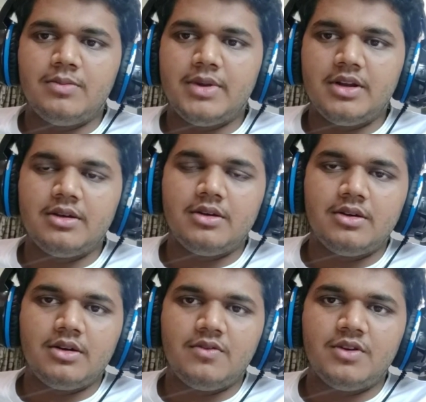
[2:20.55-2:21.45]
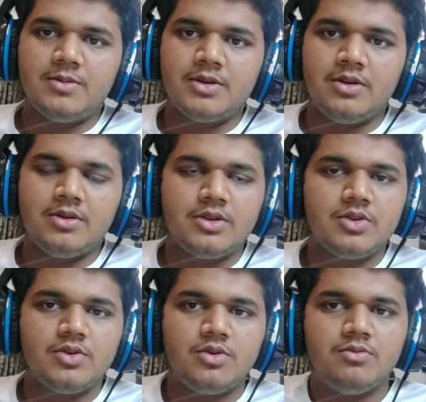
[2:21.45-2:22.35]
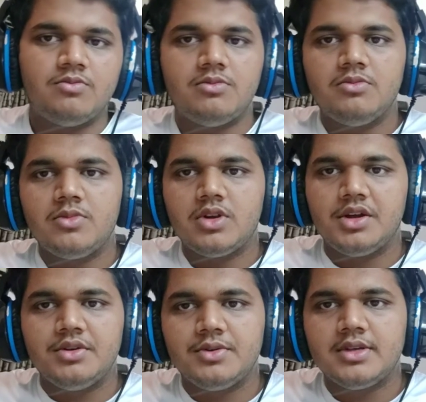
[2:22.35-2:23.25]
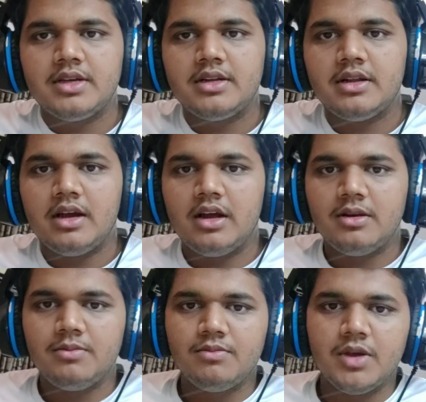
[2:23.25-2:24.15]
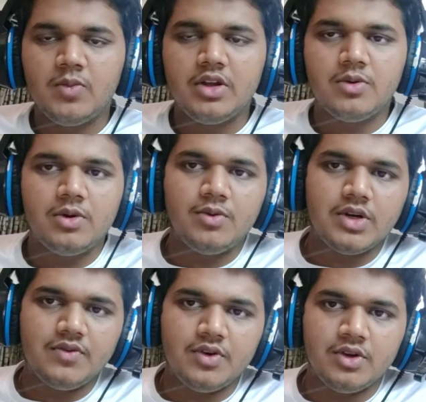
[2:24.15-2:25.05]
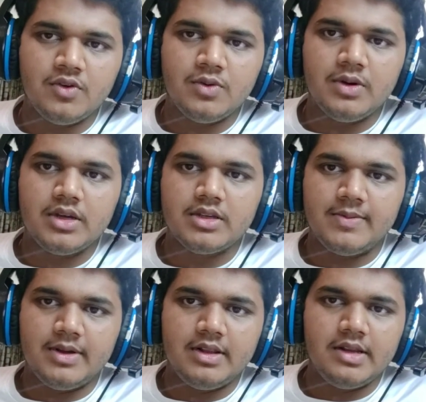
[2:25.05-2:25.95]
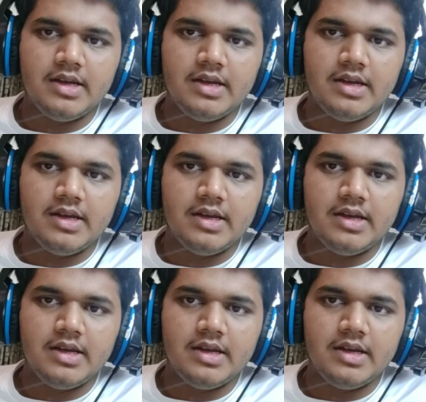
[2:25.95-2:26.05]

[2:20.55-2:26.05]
getting a confirmed slot. So try using it, and maybe it will work for you as well.